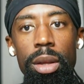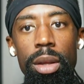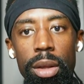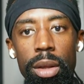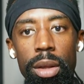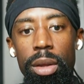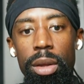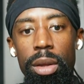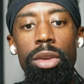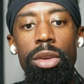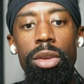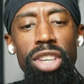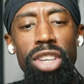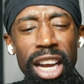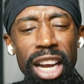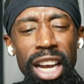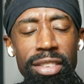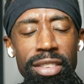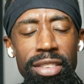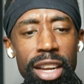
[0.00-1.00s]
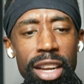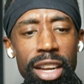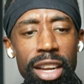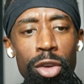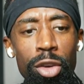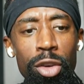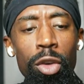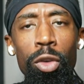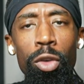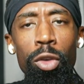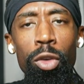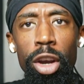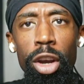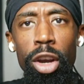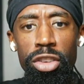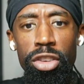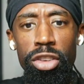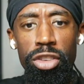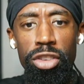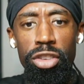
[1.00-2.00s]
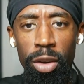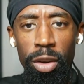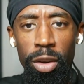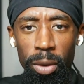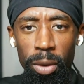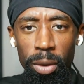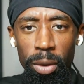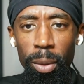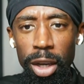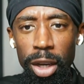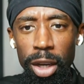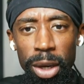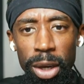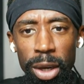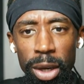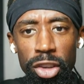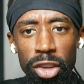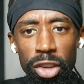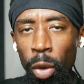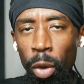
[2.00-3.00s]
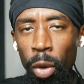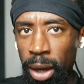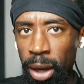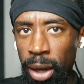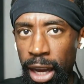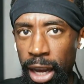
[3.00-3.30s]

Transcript: Shout out to that Russian general. I wonder what he's doing now.